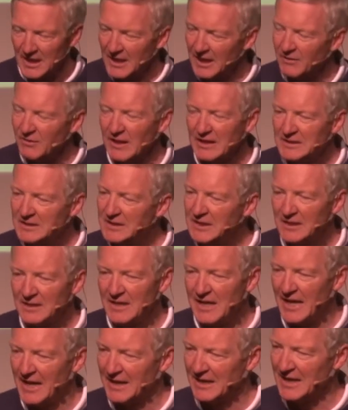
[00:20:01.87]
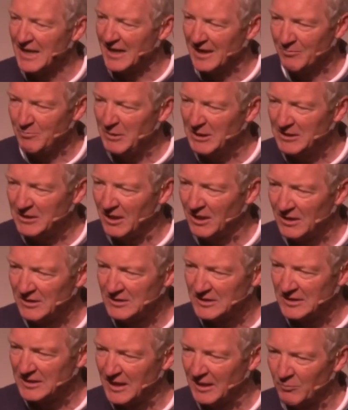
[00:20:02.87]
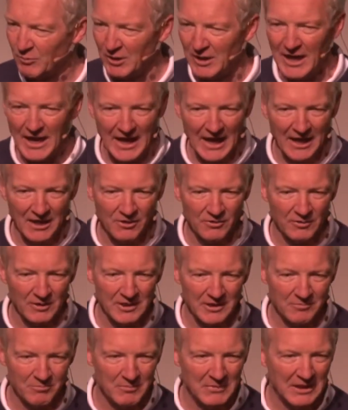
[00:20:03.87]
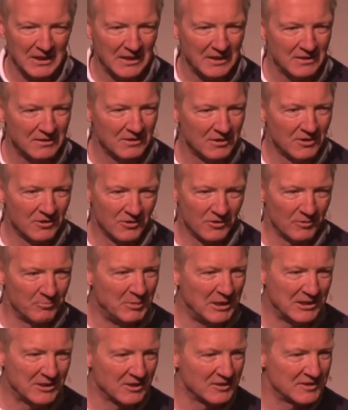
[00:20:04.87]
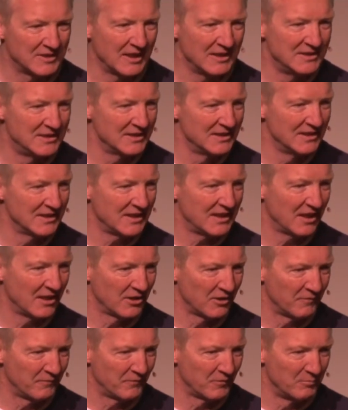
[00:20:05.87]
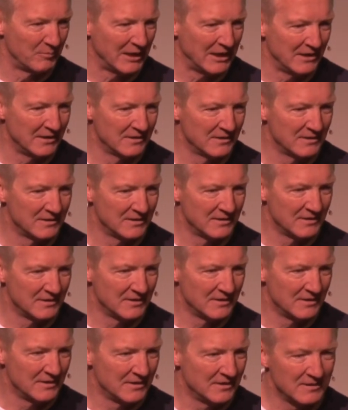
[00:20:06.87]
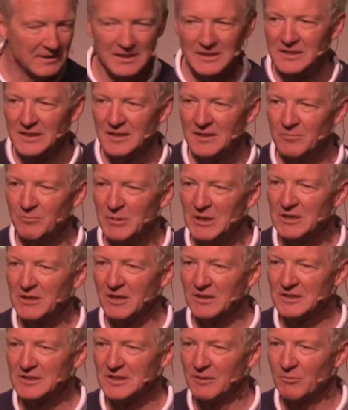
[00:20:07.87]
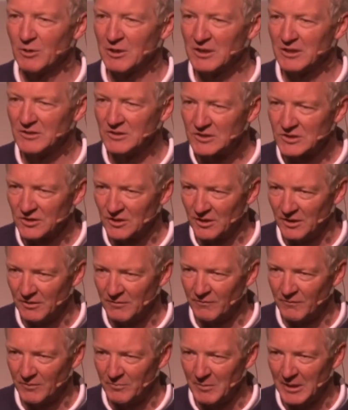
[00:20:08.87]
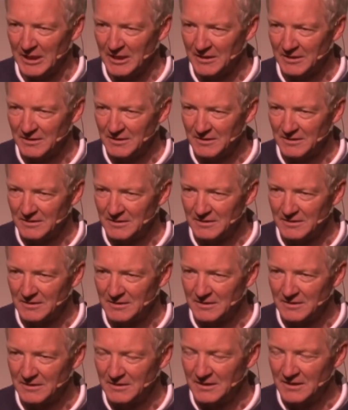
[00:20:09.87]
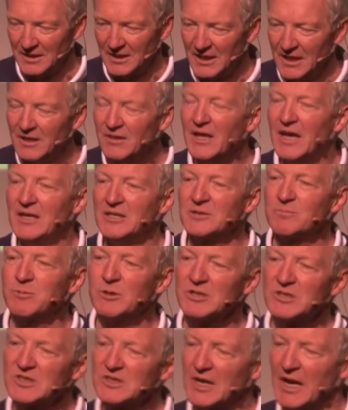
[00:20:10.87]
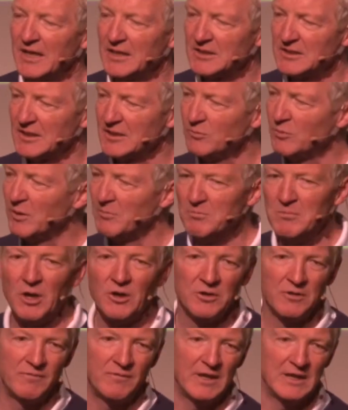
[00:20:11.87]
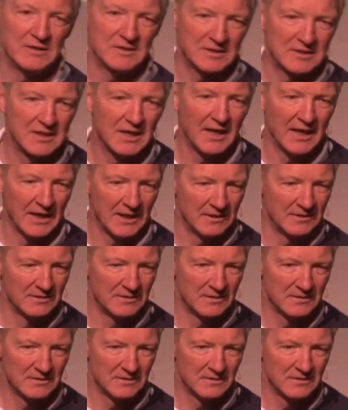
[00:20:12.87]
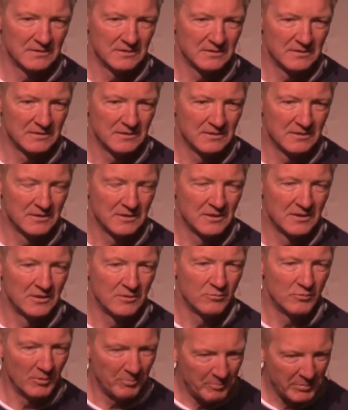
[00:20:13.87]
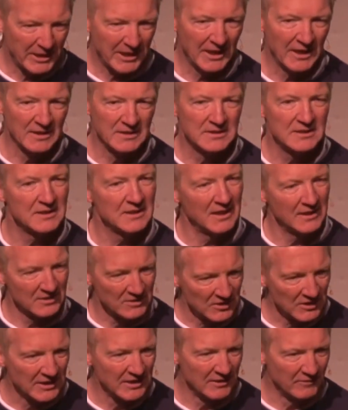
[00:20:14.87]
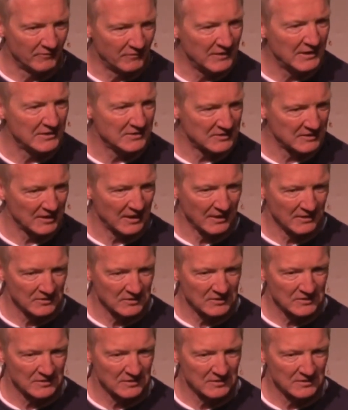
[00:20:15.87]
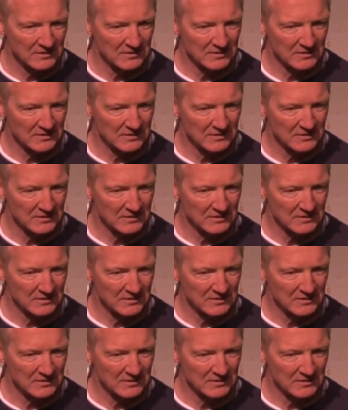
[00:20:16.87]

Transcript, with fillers: And they did that not because they were angry at me or because they didn't care for me. They did it because they were concerned for me. And that is precisely what motivates God. Repent and live, he says.